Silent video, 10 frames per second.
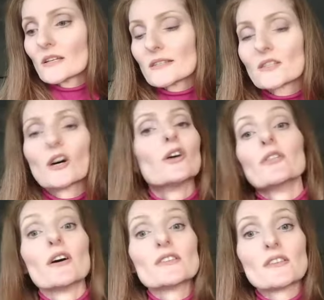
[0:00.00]
So
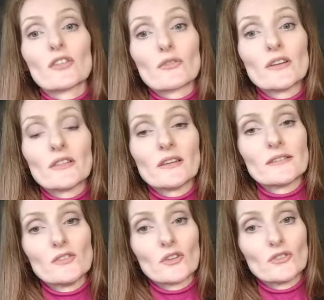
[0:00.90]
those are the 3
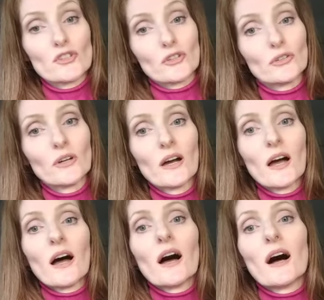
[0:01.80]
things you can do
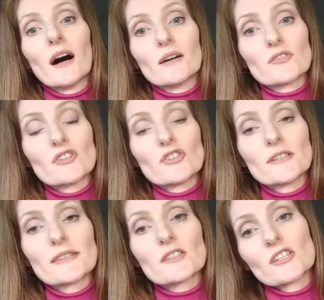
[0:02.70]
to
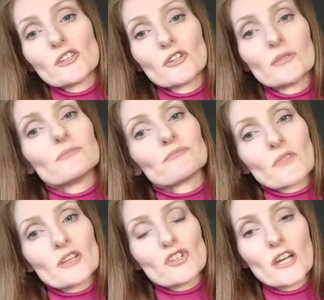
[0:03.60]
just,
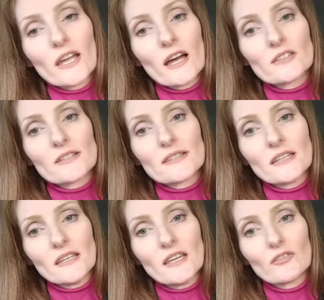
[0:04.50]
check out to
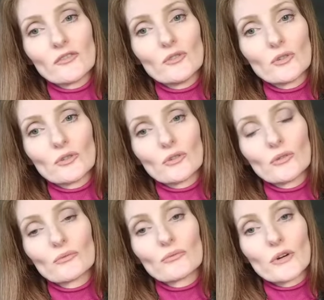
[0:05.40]
see if
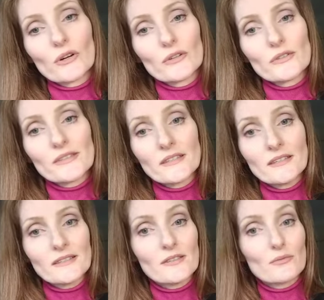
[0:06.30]
your rose
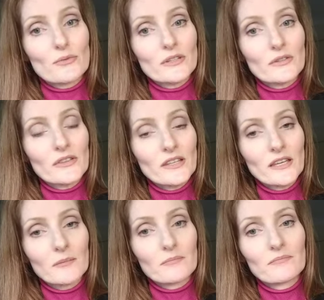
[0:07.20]
is the real
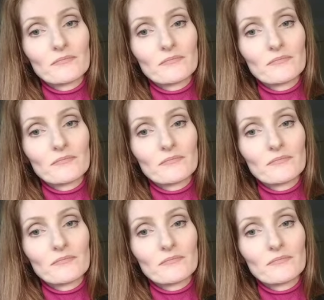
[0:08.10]
thing.